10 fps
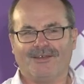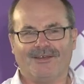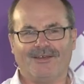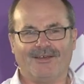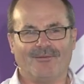
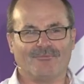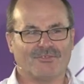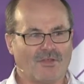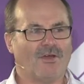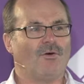
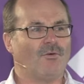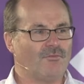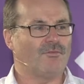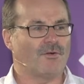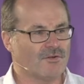So the whole
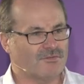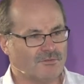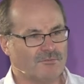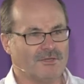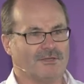forest
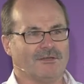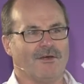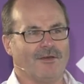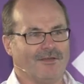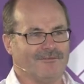would have been
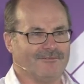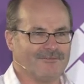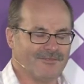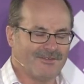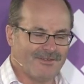alive.